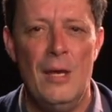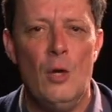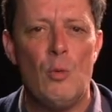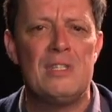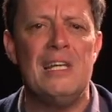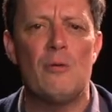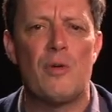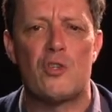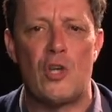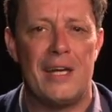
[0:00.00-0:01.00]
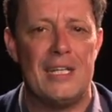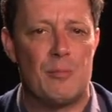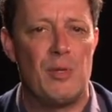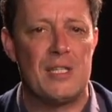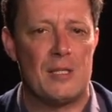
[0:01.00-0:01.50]
When dealing with a Chinese
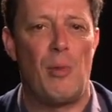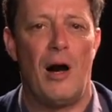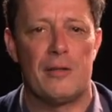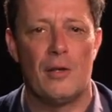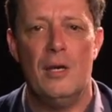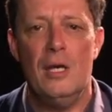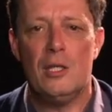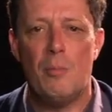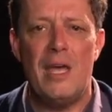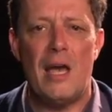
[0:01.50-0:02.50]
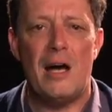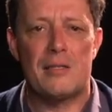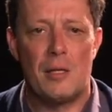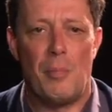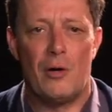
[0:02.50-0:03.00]
business partner, you may
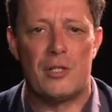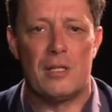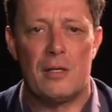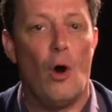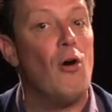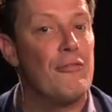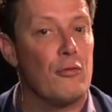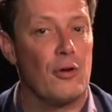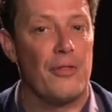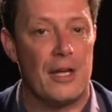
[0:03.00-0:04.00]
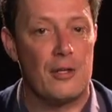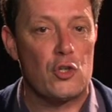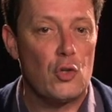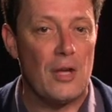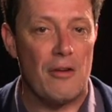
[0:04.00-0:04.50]
ask about an offer that
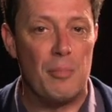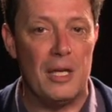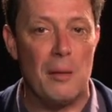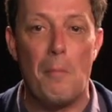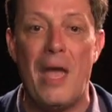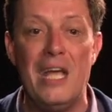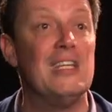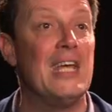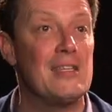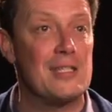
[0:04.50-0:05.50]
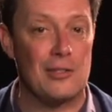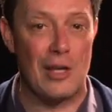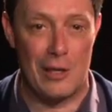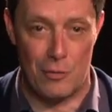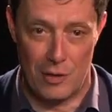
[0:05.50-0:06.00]
should have been made
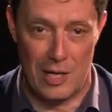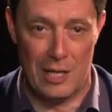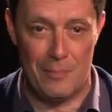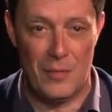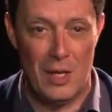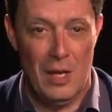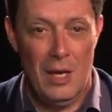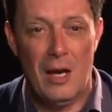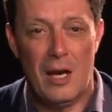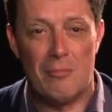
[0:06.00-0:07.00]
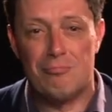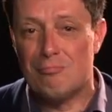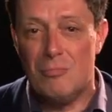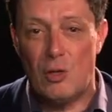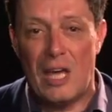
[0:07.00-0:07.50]
yesterday already.
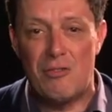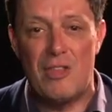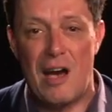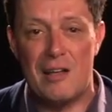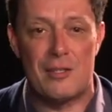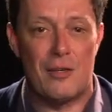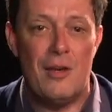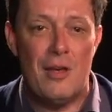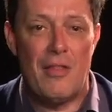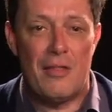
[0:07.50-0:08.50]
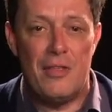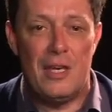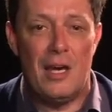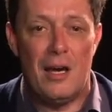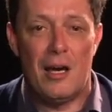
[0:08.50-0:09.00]
You get the answer that
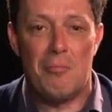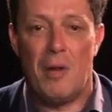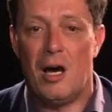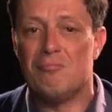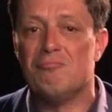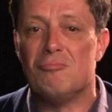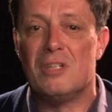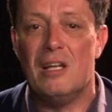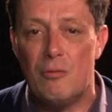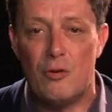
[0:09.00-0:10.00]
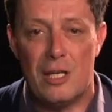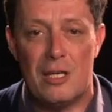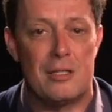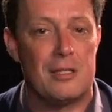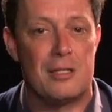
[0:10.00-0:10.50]
the
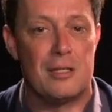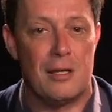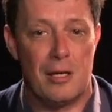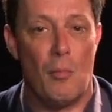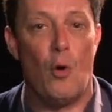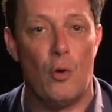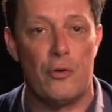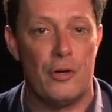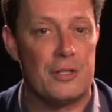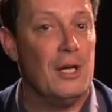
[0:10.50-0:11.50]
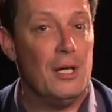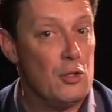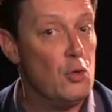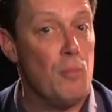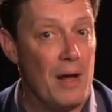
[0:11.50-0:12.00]
deliveries ordered
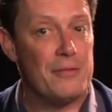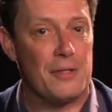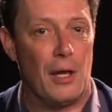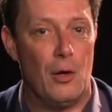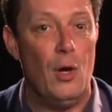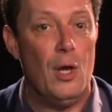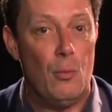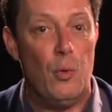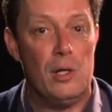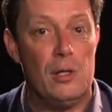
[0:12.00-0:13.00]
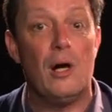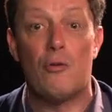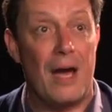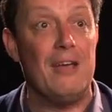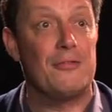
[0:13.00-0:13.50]
2 months ago will
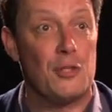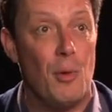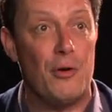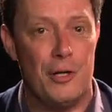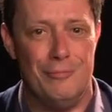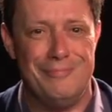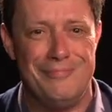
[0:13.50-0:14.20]
arrive tomorrow.